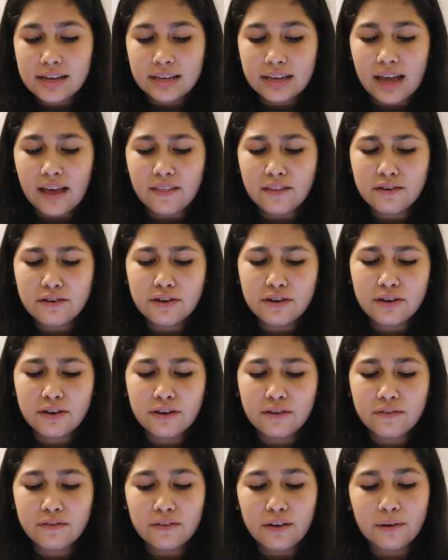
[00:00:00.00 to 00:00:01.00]

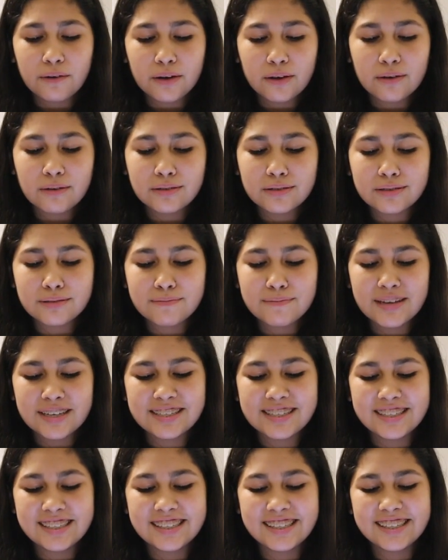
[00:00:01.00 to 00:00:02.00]
Calendar, photos,
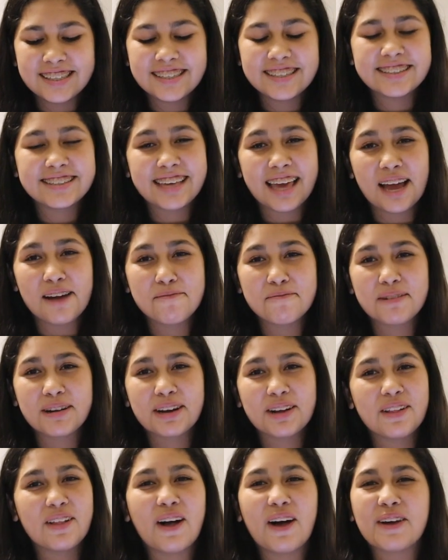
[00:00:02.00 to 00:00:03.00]
messages,
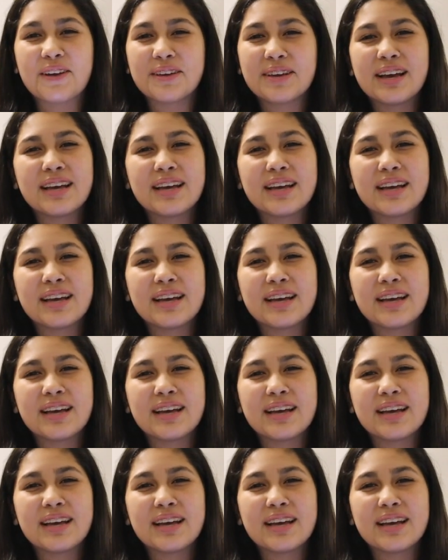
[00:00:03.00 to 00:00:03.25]
camera, clock.